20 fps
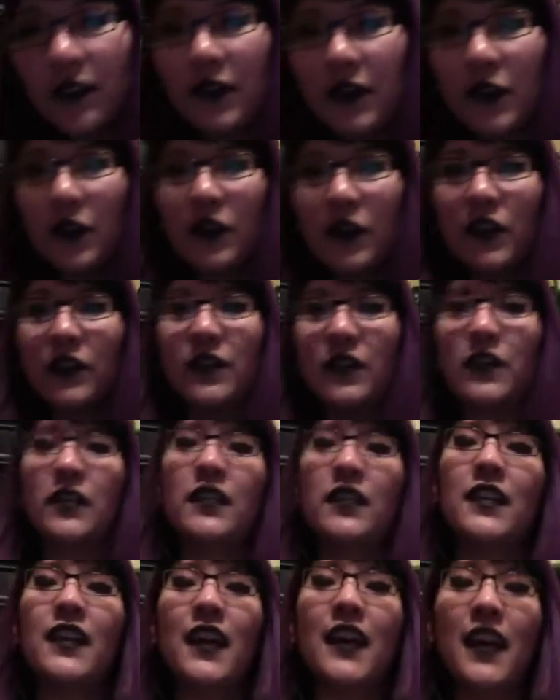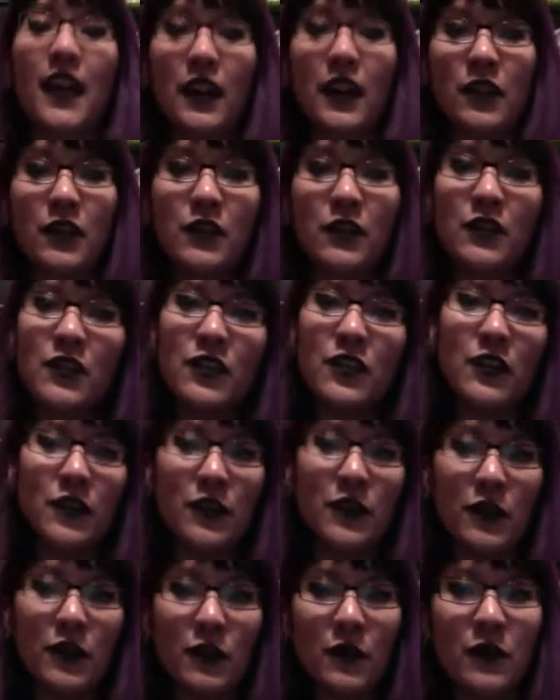course, I couldn't
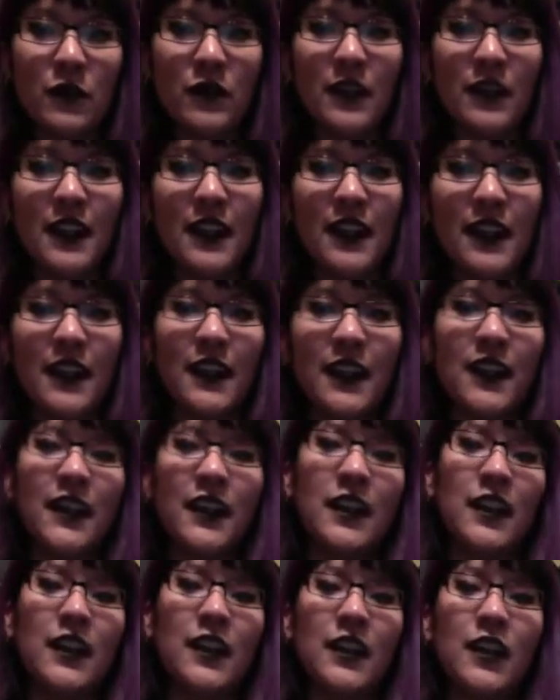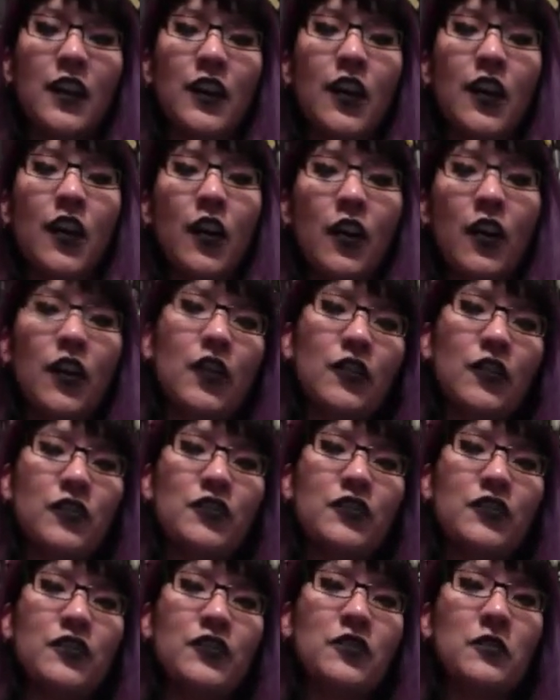do the
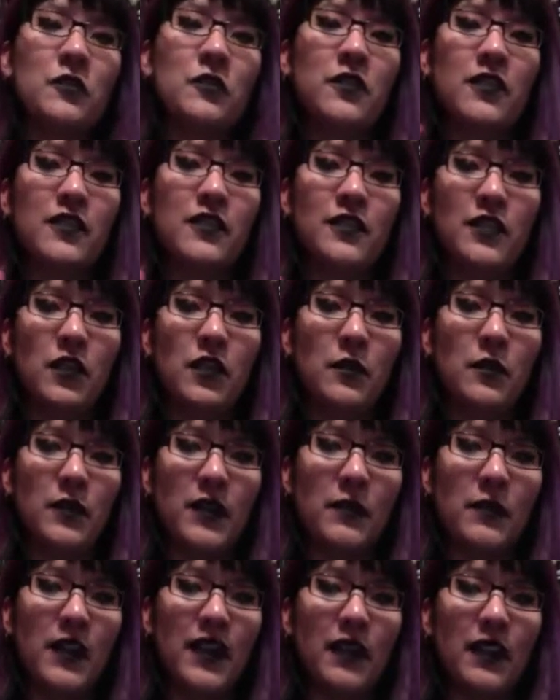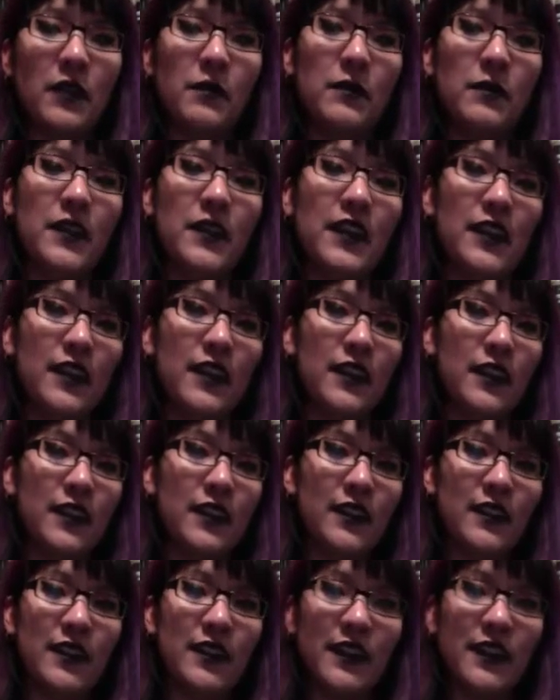harsh zombie makeup
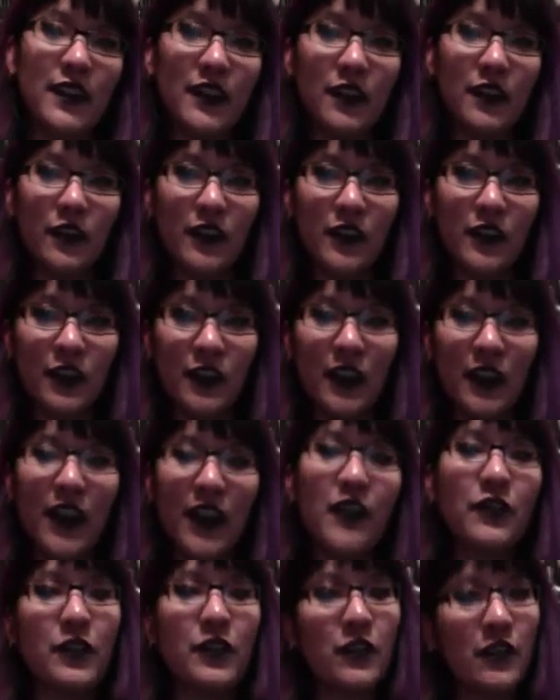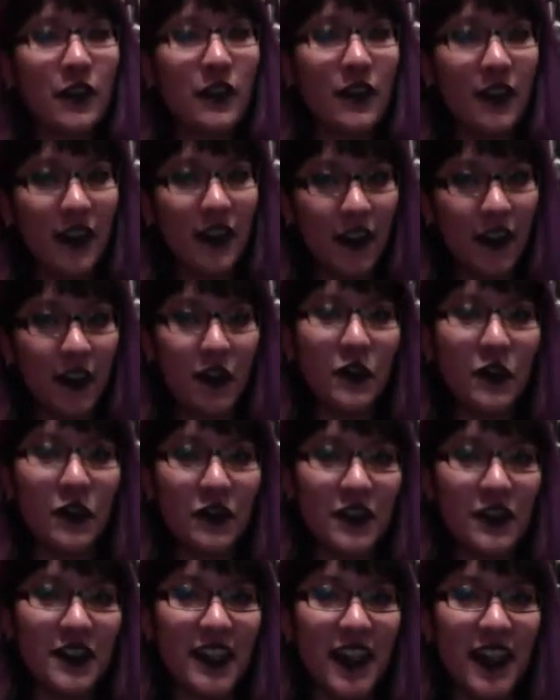because you have to
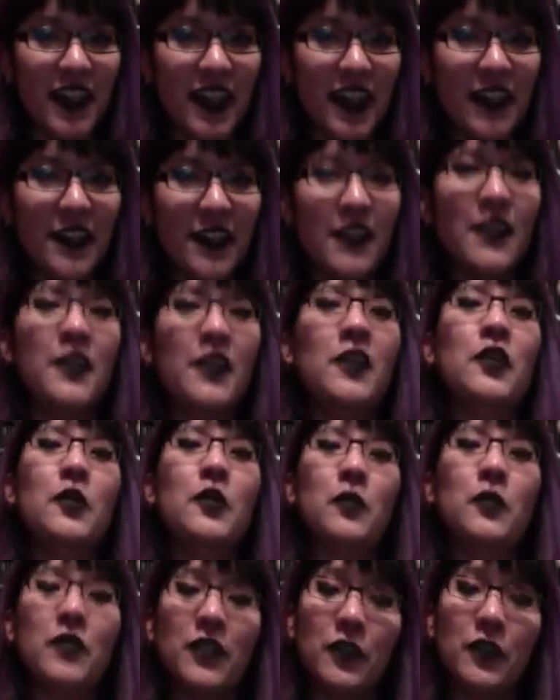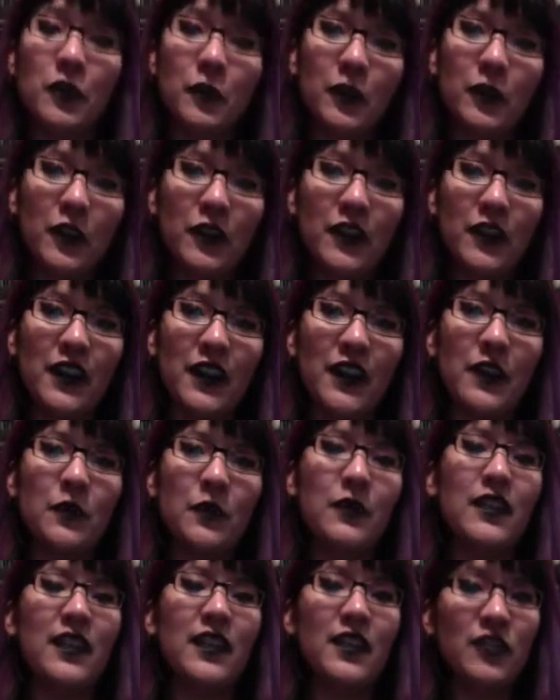understand when you're working
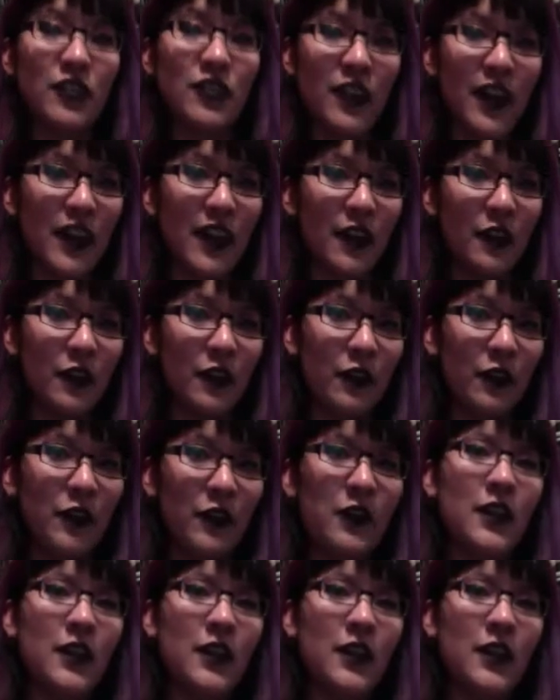with a child,